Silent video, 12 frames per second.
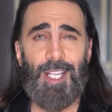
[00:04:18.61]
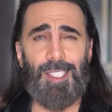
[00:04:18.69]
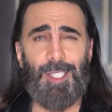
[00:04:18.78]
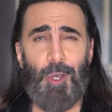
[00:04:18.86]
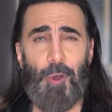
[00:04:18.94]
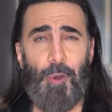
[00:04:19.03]

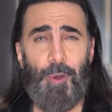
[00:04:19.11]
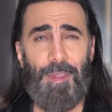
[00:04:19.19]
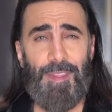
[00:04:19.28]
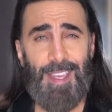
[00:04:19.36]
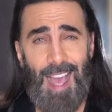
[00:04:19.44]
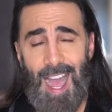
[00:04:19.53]
So
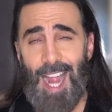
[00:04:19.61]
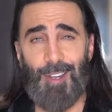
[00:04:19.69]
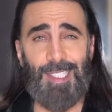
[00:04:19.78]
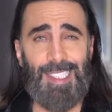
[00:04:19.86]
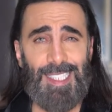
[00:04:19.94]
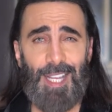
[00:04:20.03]
the
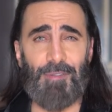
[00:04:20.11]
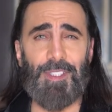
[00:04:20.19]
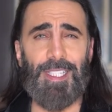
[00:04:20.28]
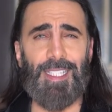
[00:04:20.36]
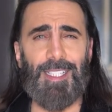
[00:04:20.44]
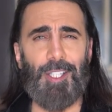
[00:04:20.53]
iris
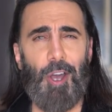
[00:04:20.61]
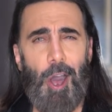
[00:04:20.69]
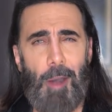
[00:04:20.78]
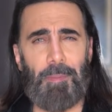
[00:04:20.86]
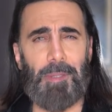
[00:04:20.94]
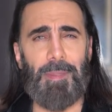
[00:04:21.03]
definitely
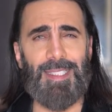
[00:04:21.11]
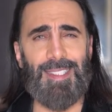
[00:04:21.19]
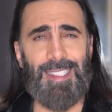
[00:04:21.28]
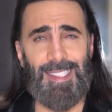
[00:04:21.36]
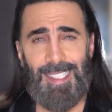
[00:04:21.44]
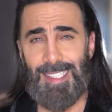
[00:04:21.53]
complements
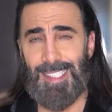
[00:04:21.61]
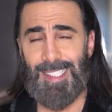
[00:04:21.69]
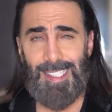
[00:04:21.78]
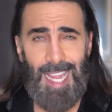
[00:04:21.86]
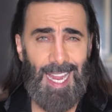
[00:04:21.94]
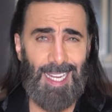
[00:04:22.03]
the
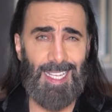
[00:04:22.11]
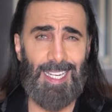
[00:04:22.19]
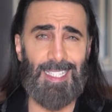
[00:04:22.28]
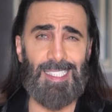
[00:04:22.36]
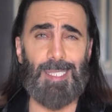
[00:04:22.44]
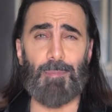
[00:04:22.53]
Cistus
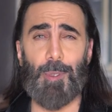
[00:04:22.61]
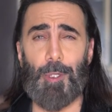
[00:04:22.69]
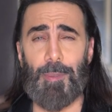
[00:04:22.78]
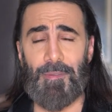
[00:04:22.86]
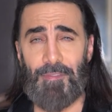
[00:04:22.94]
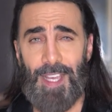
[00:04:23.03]
incanus,
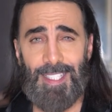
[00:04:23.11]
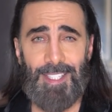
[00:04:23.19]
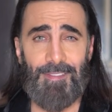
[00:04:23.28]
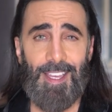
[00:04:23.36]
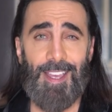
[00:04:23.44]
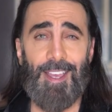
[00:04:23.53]
bourbon
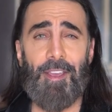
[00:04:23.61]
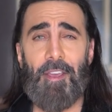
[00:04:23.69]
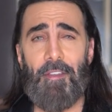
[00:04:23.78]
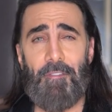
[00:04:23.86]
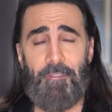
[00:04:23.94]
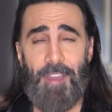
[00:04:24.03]
vetiver,
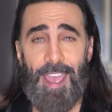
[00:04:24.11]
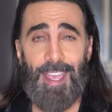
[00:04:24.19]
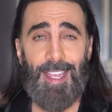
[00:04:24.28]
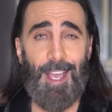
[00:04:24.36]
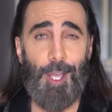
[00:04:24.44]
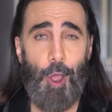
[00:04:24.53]

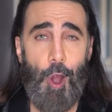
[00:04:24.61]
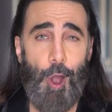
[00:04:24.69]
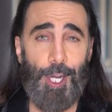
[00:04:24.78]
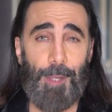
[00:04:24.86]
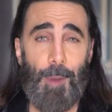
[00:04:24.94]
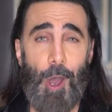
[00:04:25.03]
fig,
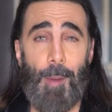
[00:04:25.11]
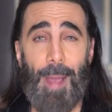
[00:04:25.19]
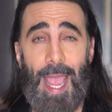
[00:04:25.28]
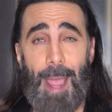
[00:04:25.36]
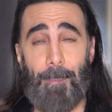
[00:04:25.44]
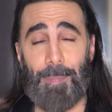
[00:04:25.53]
cardamom,
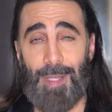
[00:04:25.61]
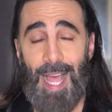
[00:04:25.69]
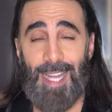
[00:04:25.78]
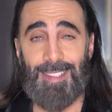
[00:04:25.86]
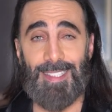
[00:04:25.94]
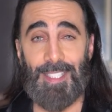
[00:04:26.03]
and
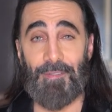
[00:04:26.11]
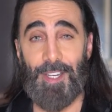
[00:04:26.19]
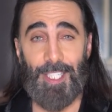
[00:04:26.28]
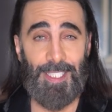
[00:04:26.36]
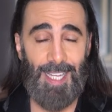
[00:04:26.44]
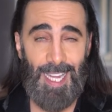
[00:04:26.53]
black tea
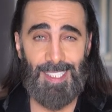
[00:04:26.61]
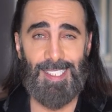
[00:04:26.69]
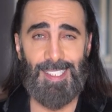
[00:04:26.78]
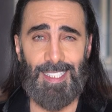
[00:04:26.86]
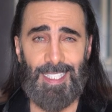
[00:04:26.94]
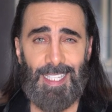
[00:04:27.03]
very
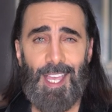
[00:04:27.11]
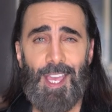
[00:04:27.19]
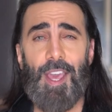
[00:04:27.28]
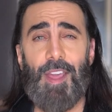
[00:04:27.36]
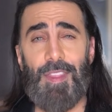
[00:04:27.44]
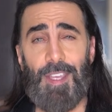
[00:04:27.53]
nicely.
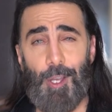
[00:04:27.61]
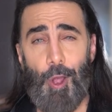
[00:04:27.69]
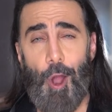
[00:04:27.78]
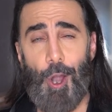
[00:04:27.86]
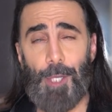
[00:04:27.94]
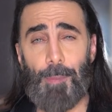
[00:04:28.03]
The
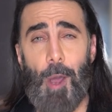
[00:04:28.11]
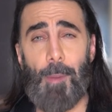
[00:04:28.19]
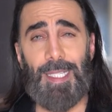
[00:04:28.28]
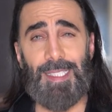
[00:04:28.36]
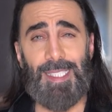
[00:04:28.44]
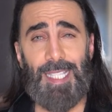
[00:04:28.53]

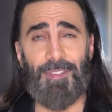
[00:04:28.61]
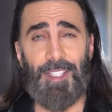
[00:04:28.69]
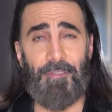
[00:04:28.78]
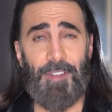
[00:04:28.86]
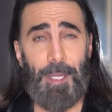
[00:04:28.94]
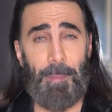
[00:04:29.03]
cardamom is definitely
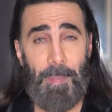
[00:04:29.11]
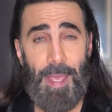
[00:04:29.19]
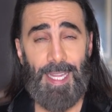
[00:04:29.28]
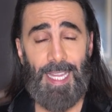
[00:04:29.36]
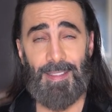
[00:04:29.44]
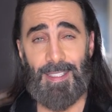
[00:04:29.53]
very
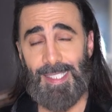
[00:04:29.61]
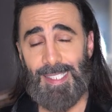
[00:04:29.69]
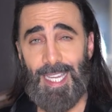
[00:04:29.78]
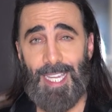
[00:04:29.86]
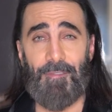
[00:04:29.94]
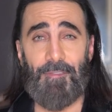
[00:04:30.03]
big in the
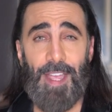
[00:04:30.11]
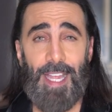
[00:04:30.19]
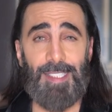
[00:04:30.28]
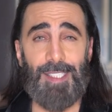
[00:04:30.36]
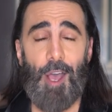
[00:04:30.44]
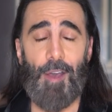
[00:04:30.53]
second
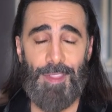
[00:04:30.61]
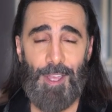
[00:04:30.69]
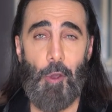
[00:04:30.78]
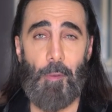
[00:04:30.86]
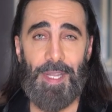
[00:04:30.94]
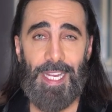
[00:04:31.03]
phase of the
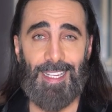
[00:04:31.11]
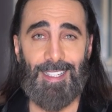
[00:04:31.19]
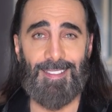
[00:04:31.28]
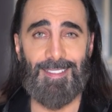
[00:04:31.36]
opening.